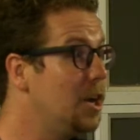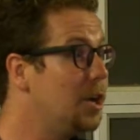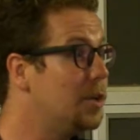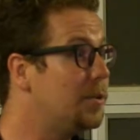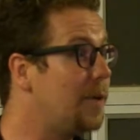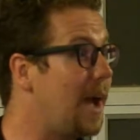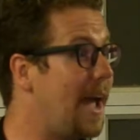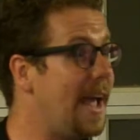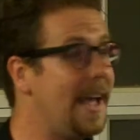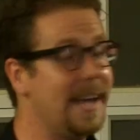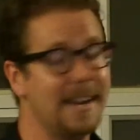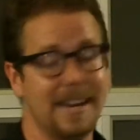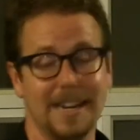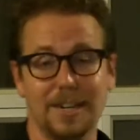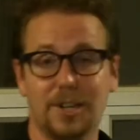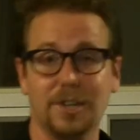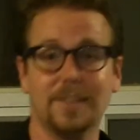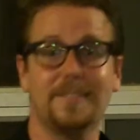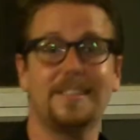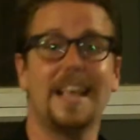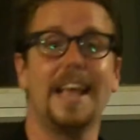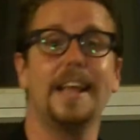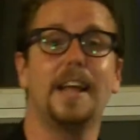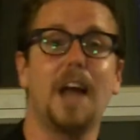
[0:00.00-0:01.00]
right? And I
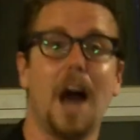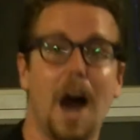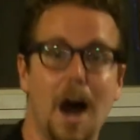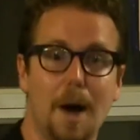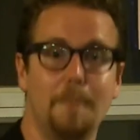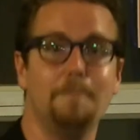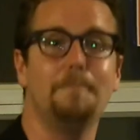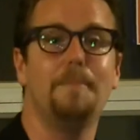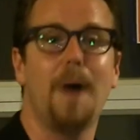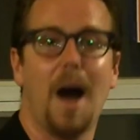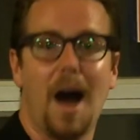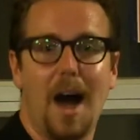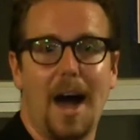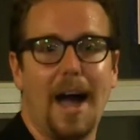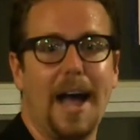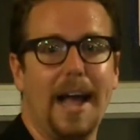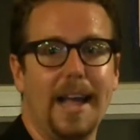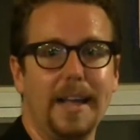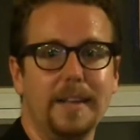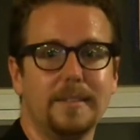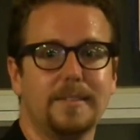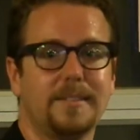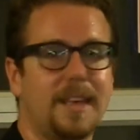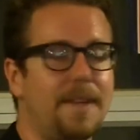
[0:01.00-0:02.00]
just say, come
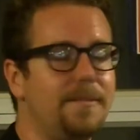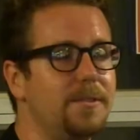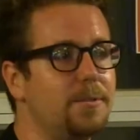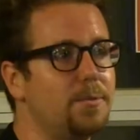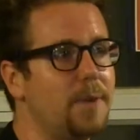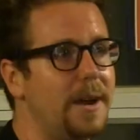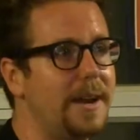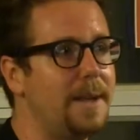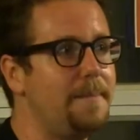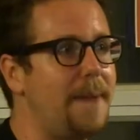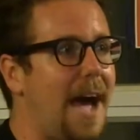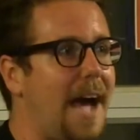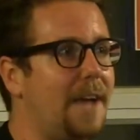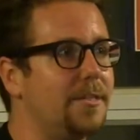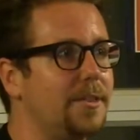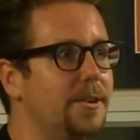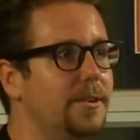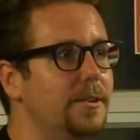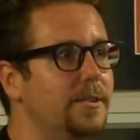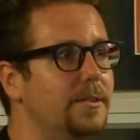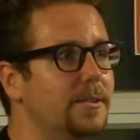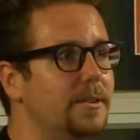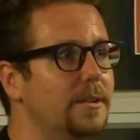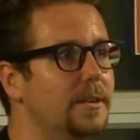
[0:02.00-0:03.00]
by 720
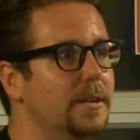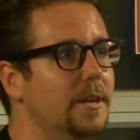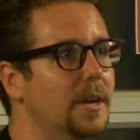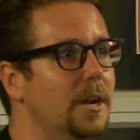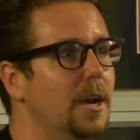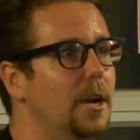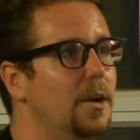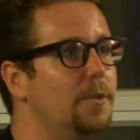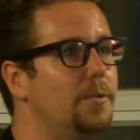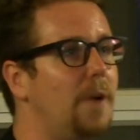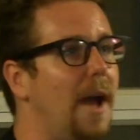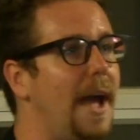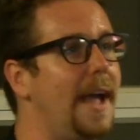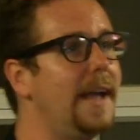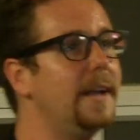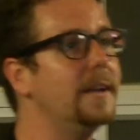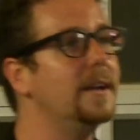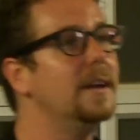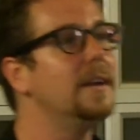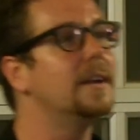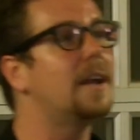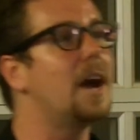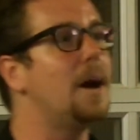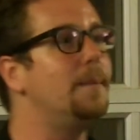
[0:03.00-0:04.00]
Bathurst, right?
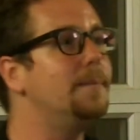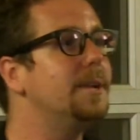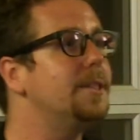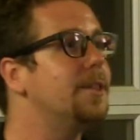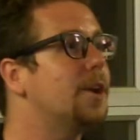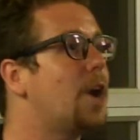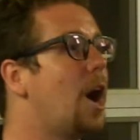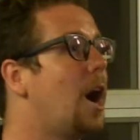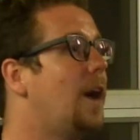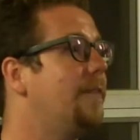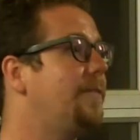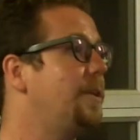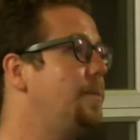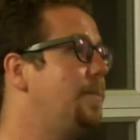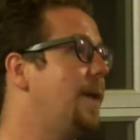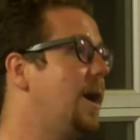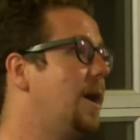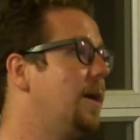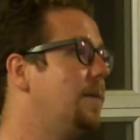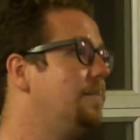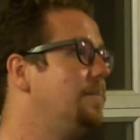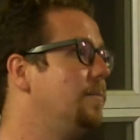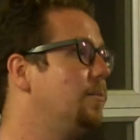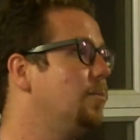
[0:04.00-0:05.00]
Come to the coffee
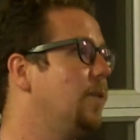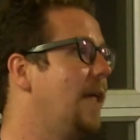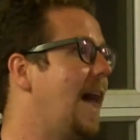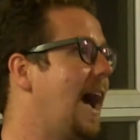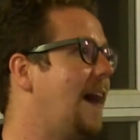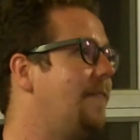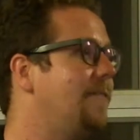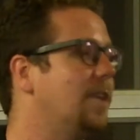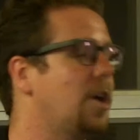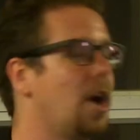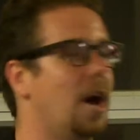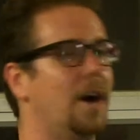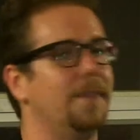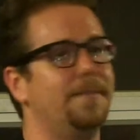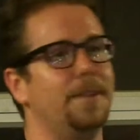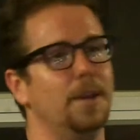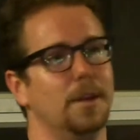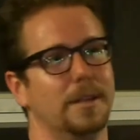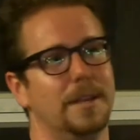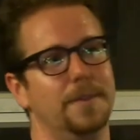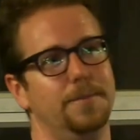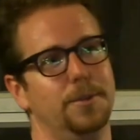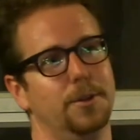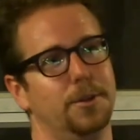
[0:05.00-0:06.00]
pub, we'll have a coffee,
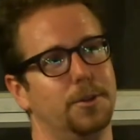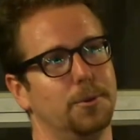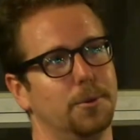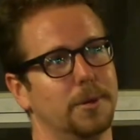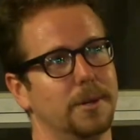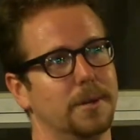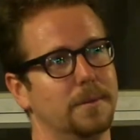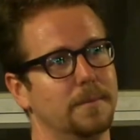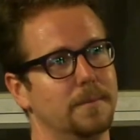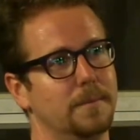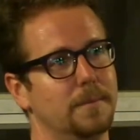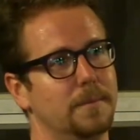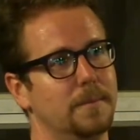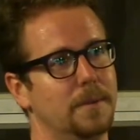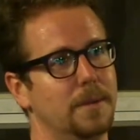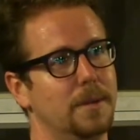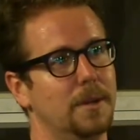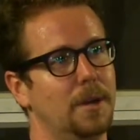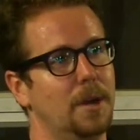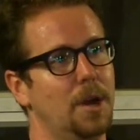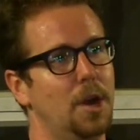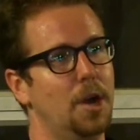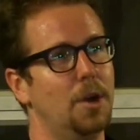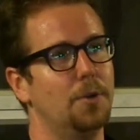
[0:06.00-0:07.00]
I'll give you a tour,
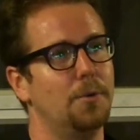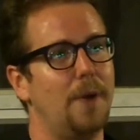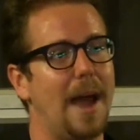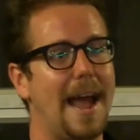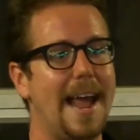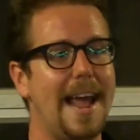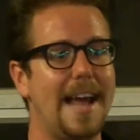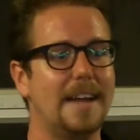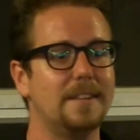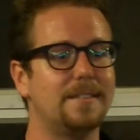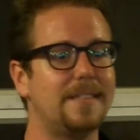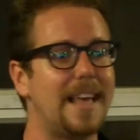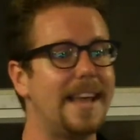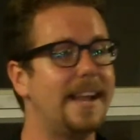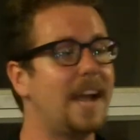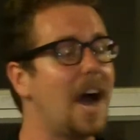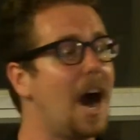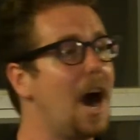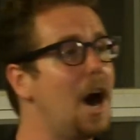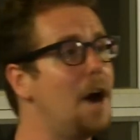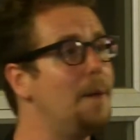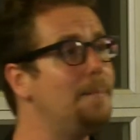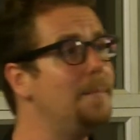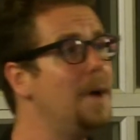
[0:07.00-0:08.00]
right? As they
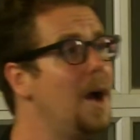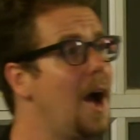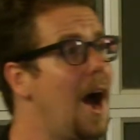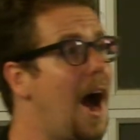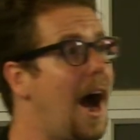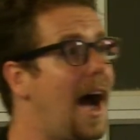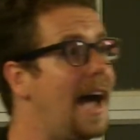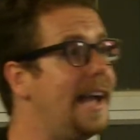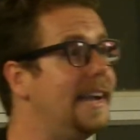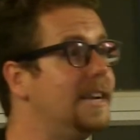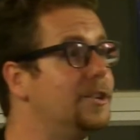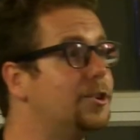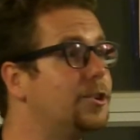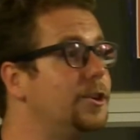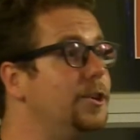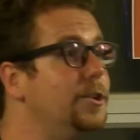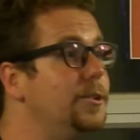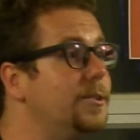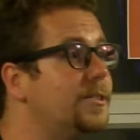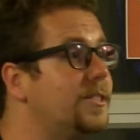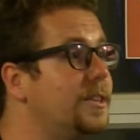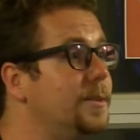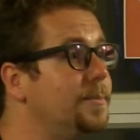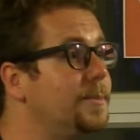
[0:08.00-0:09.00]
come, I
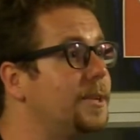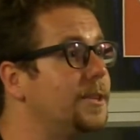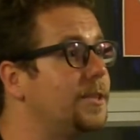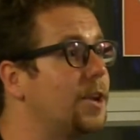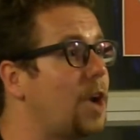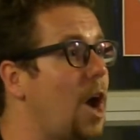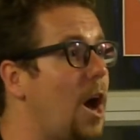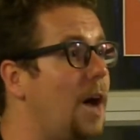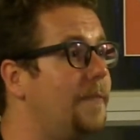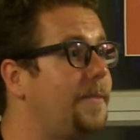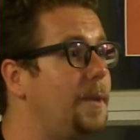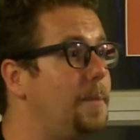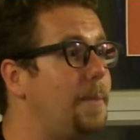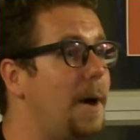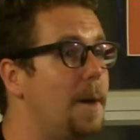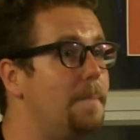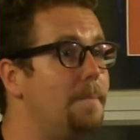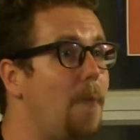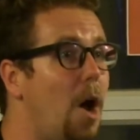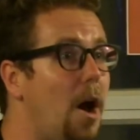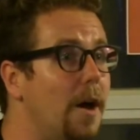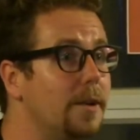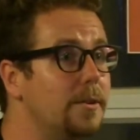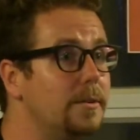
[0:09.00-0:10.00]
introduce them to the coffee pub
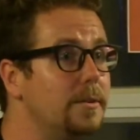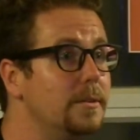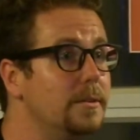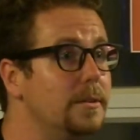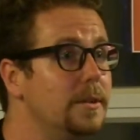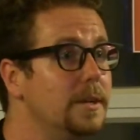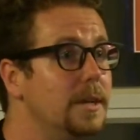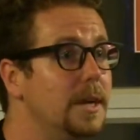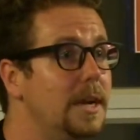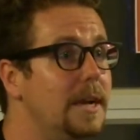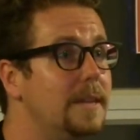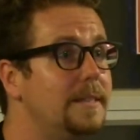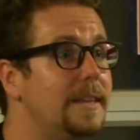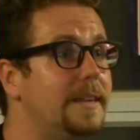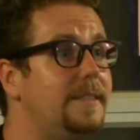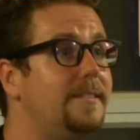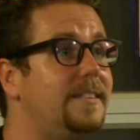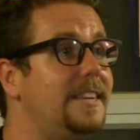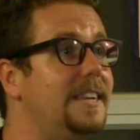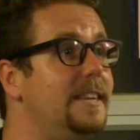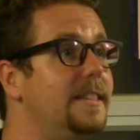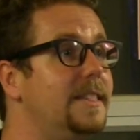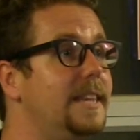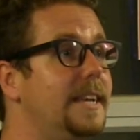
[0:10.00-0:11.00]
model. They
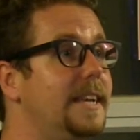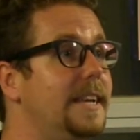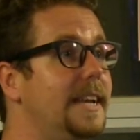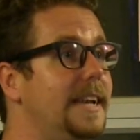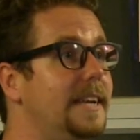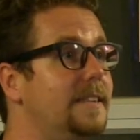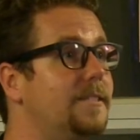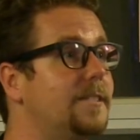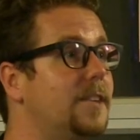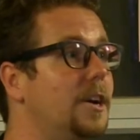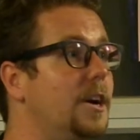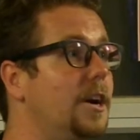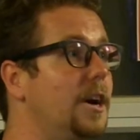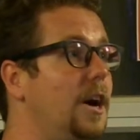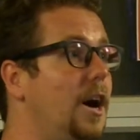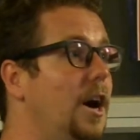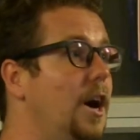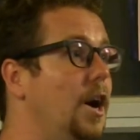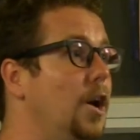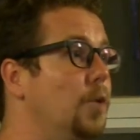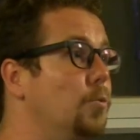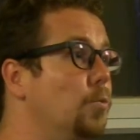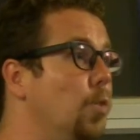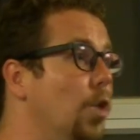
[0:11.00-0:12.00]
see that it's
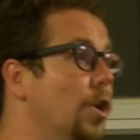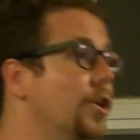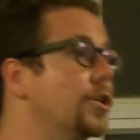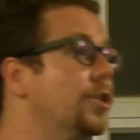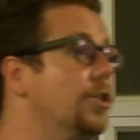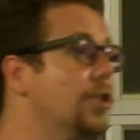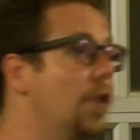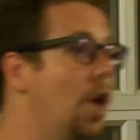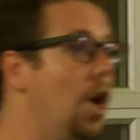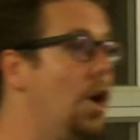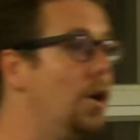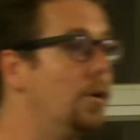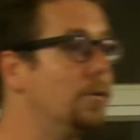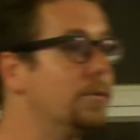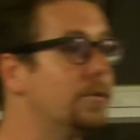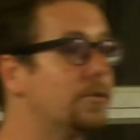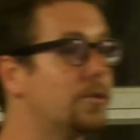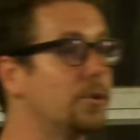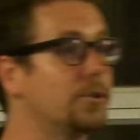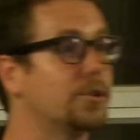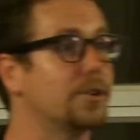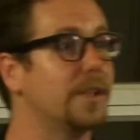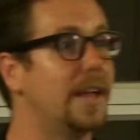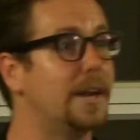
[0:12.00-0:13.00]
a worker-owned
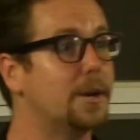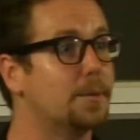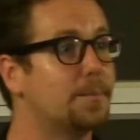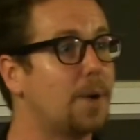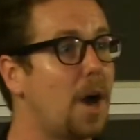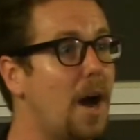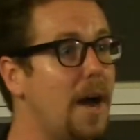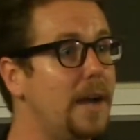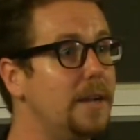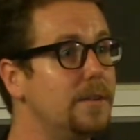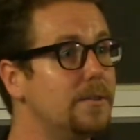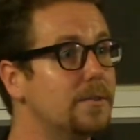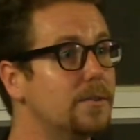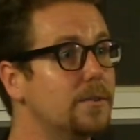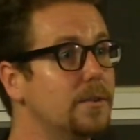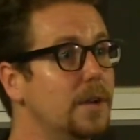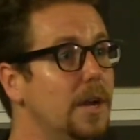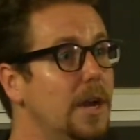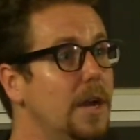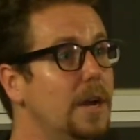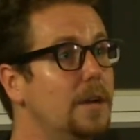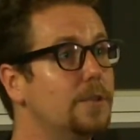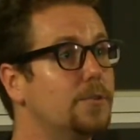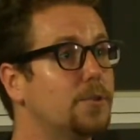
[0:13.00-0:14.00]
social enterprise,
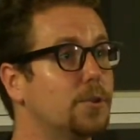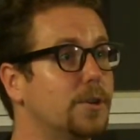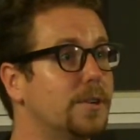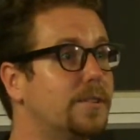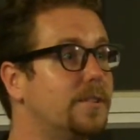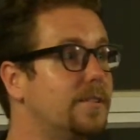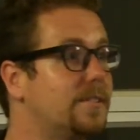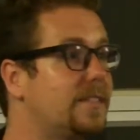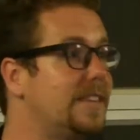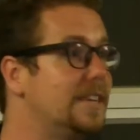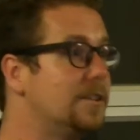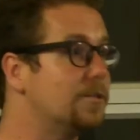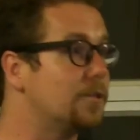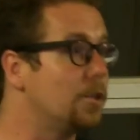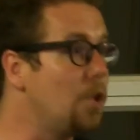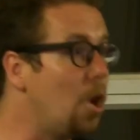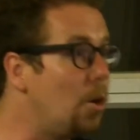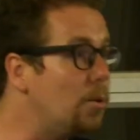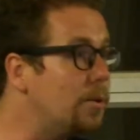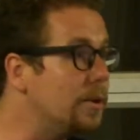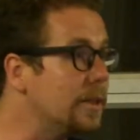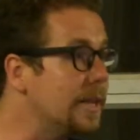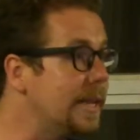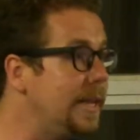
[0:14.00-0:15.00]
sources things
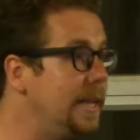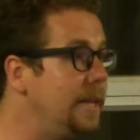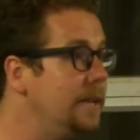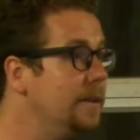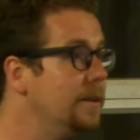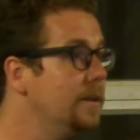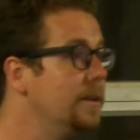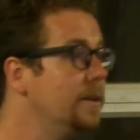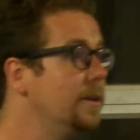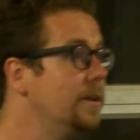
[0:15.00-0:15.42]
locally,